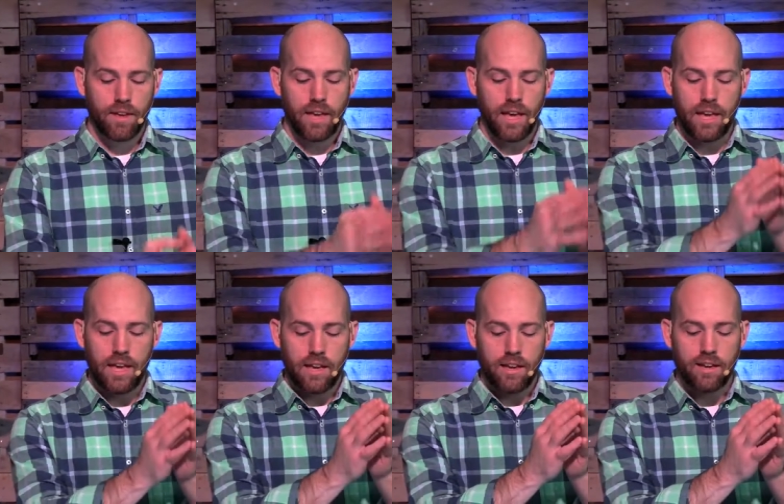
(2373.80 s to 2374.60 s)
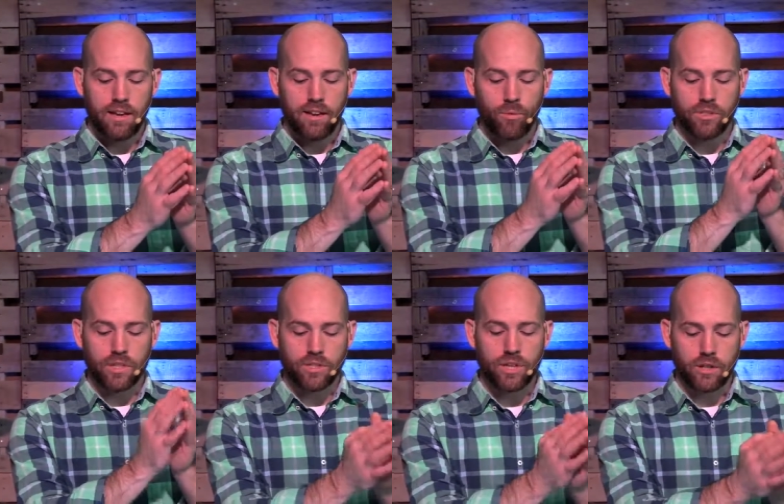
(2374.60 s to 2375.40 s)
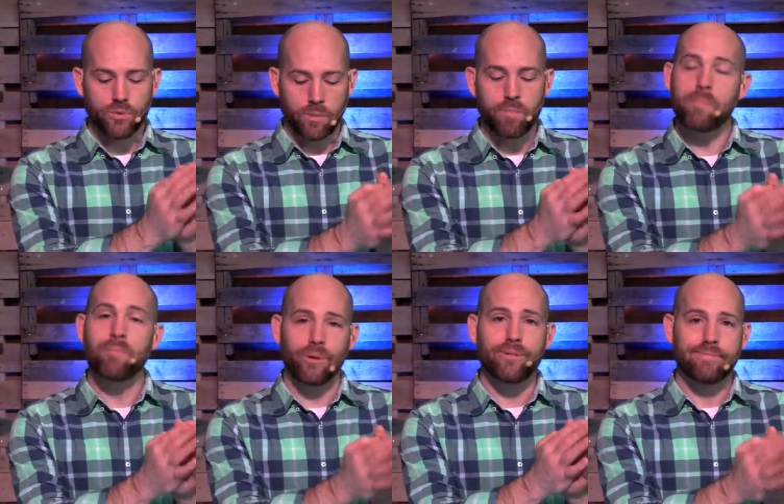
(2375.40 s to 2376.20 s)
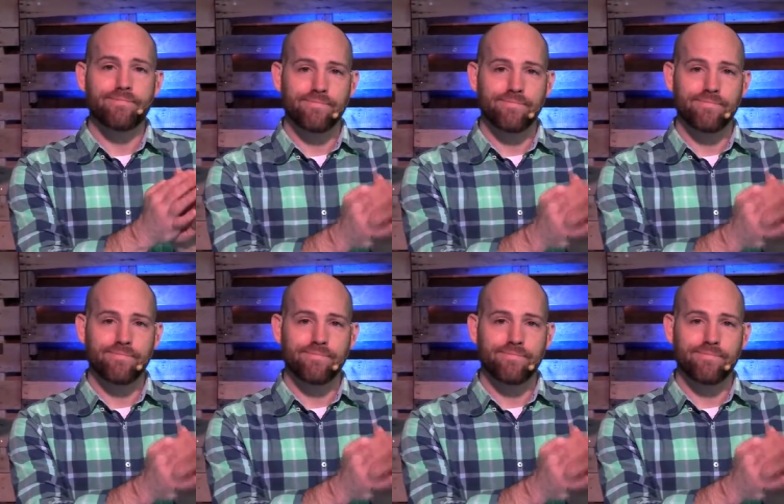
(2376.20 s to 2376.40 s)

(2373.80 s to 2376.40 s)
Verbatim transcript: He was in touch with people